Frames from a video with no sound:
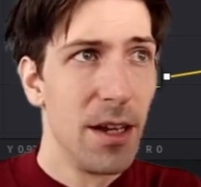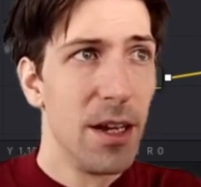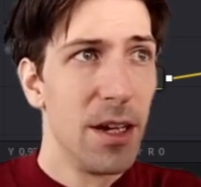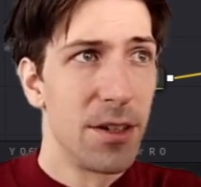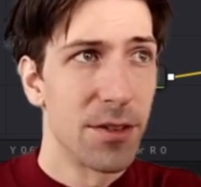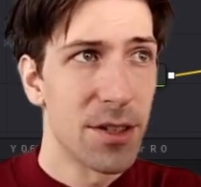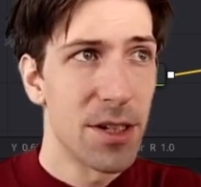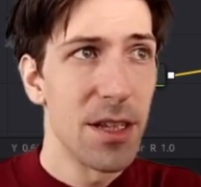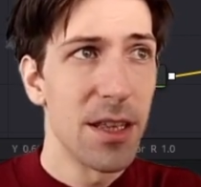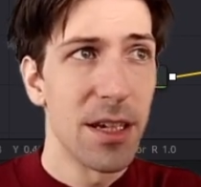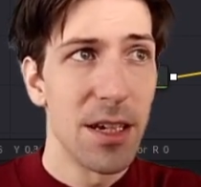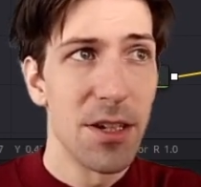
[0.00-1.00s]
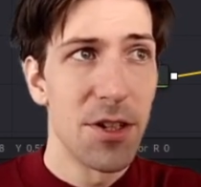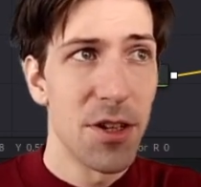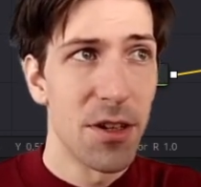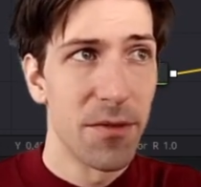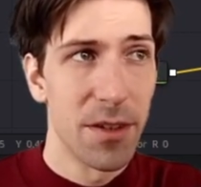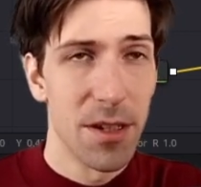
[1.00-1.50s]
You'll see that each
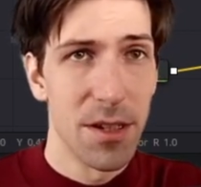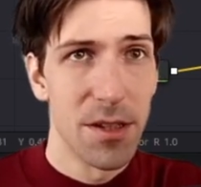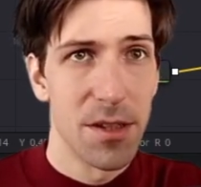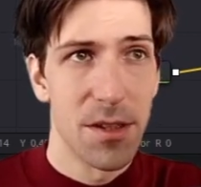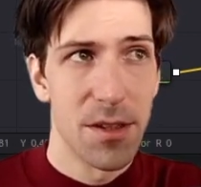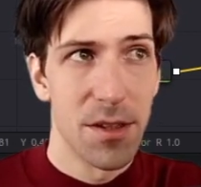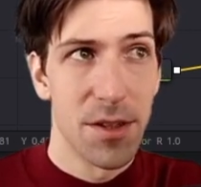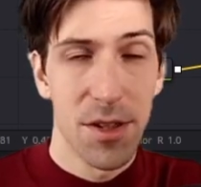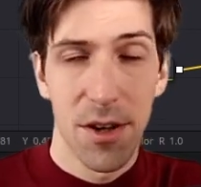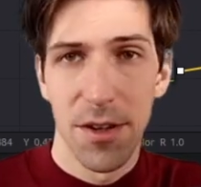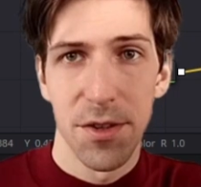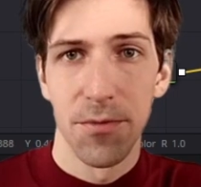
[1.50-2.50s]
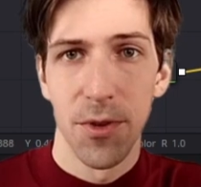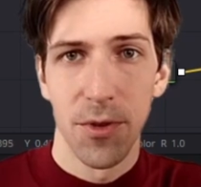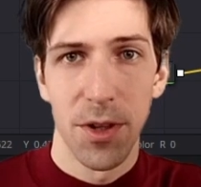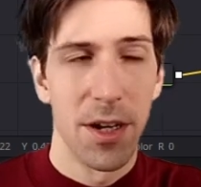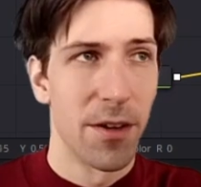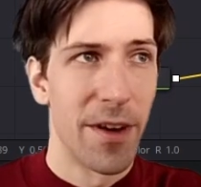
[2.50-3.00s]
of these stars are
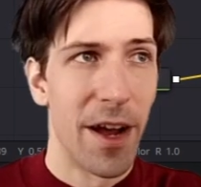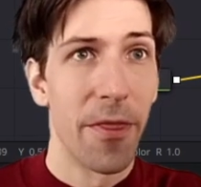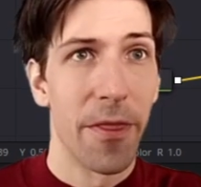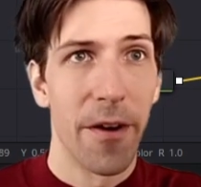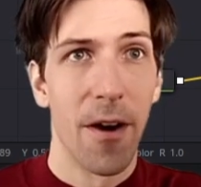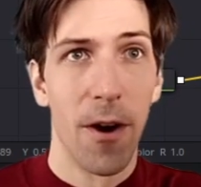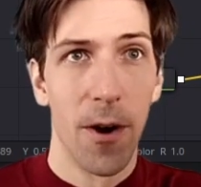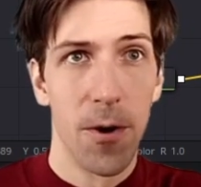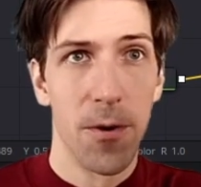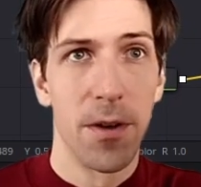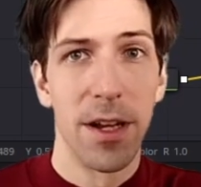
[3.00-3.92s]
rotating around their own